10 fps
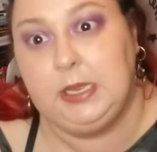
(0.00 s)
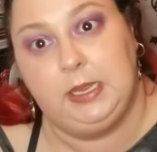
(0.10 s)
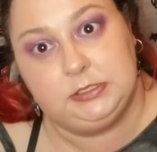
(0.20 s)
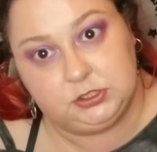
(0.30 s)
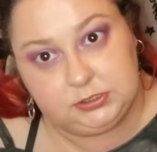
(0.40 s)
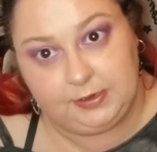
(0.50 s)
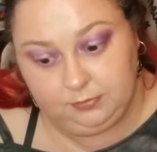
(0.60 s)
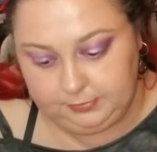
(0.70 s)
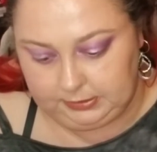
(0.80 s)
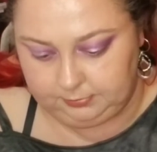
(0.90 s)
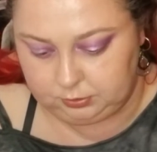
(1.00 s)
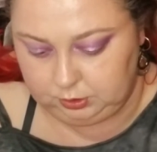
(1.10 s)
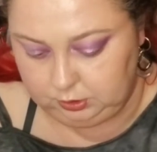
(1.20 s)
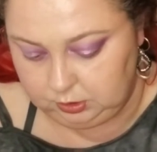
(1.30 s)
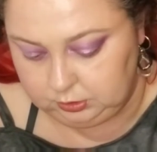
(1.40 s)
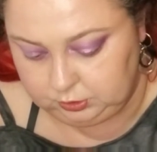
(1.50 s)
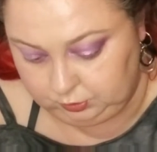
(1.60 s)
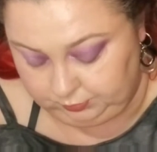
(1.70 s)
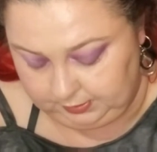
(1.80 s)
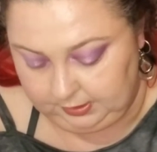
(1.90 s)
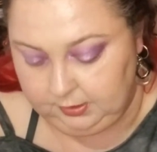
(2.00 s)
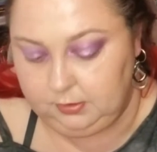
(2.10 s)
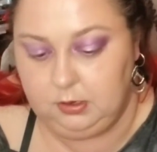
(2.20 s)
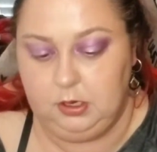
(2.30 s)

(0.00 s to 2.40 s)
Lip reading: I just haven't been able to do that.